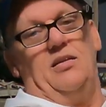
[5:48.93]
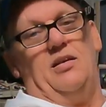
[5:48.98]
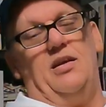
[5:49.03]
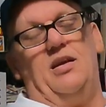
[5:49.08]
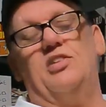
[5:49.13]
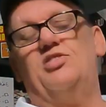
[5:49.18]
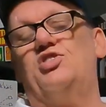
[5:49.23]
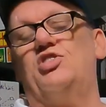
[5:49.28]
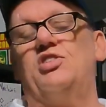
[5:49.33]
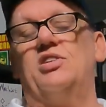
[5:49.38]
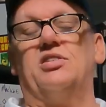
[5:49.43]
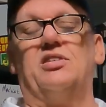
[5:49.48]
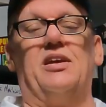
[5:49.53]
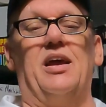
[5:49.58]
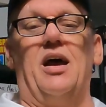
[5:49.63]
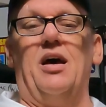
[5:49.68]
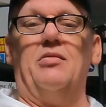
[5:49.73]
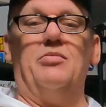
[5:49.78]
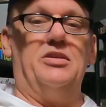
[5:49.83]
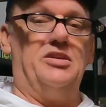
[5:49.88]
it's just
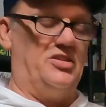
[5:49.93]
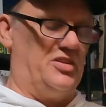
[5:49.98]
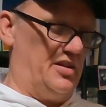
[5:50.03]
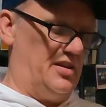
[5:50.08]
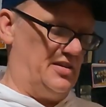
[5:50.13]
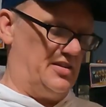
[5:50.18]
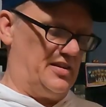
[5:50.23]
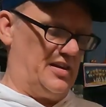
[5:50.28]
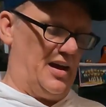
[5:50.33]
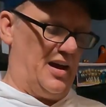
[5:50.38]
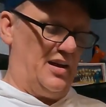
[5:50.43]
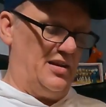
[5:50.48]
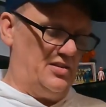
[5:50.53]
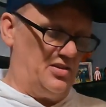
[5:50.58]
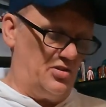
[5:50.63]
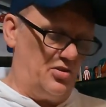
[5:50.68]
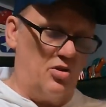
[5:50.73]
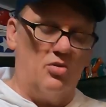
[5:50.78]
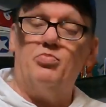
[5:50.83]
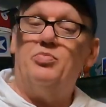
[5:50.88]
common sense,
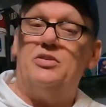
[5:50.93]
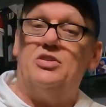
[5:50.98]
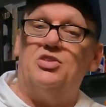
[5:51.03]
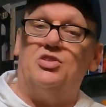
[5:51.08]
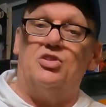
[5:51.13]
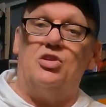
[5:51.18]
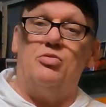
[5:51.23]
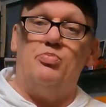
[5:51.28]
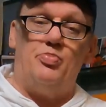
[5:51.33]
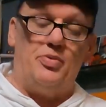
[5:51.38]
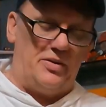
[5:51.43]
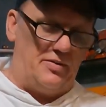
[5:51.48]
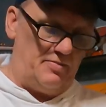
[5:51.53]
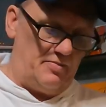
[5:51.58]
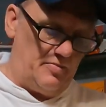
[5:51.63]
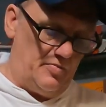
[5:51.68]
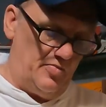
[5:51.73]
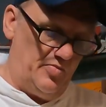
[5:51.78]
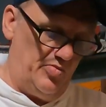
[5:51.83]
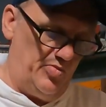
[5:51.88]
guys. Don't be stupid.
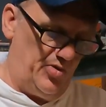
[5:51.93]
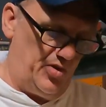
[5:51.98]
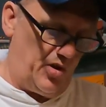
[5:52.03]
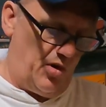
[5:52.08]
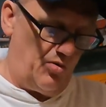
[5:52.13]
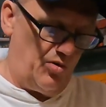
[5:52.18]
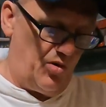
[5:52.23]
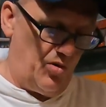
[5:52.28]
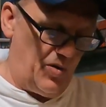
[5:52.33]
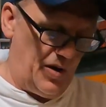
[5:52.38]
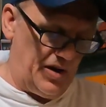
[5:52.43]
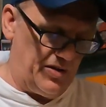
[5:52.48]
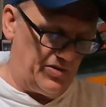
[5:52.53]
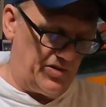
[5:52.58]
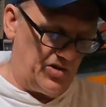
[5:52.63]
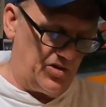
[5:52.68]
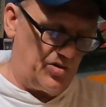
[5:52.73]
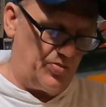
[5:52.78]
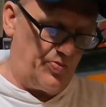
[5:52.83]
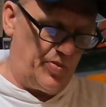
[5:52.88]
Don't go out
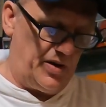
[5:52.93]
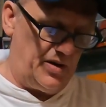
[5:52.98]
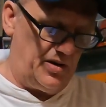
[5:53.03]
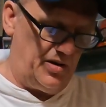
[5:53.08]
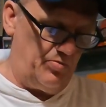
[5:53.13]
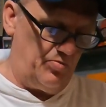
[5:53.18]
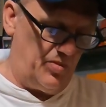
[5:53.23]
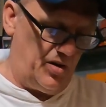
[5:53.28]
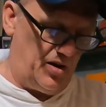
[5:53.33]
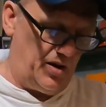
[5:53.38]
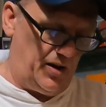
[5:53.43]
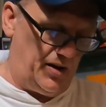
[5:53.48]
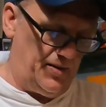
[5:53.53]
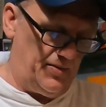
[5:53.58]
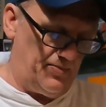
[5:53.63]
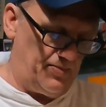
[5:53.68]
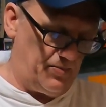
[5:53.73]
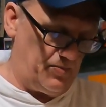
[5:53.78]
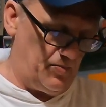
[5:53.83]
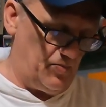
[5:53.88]
there spending money